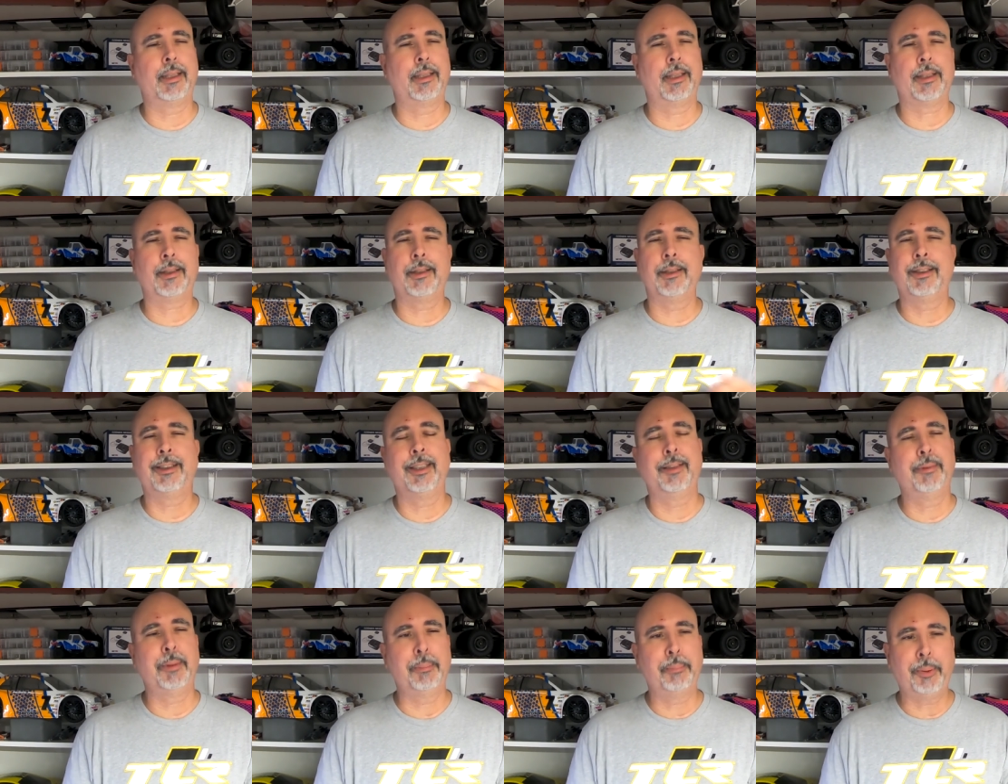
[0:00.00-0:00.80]
It doesn't
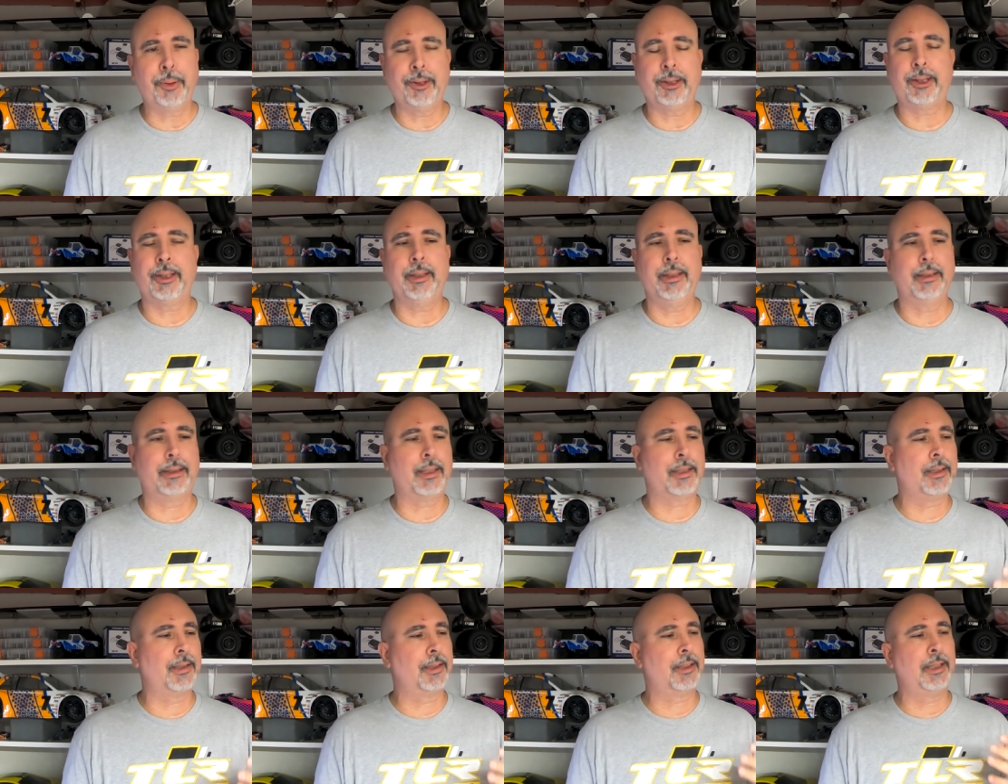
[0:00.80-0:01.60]
seem to be pushing. It
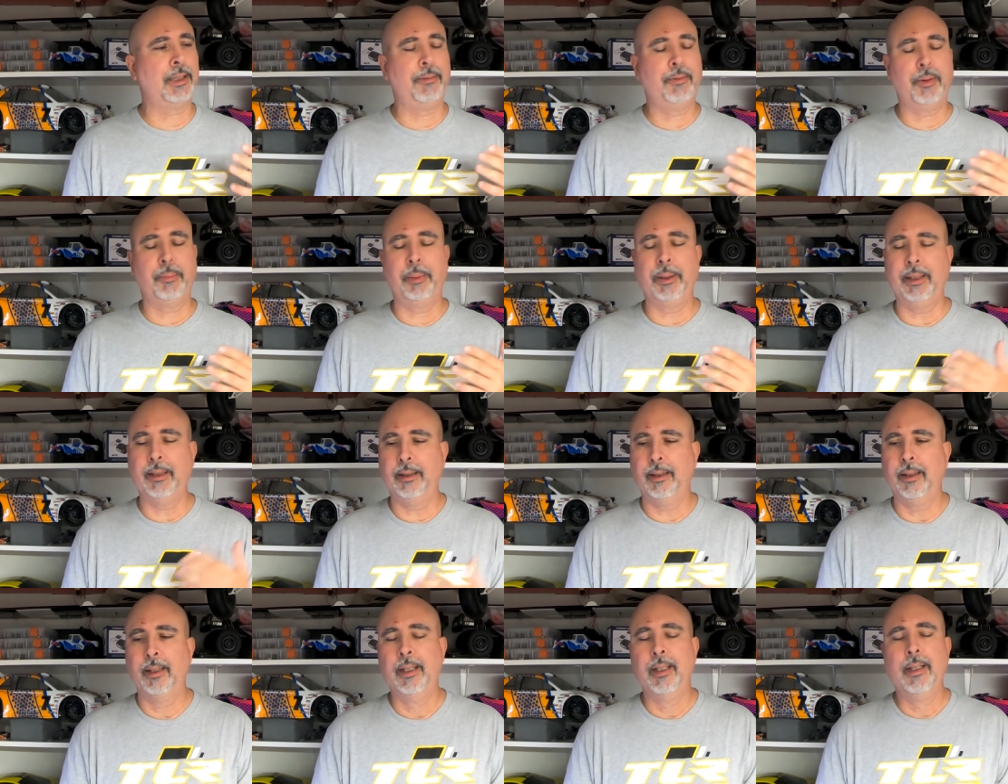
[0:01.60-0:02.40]
doesn't seem to be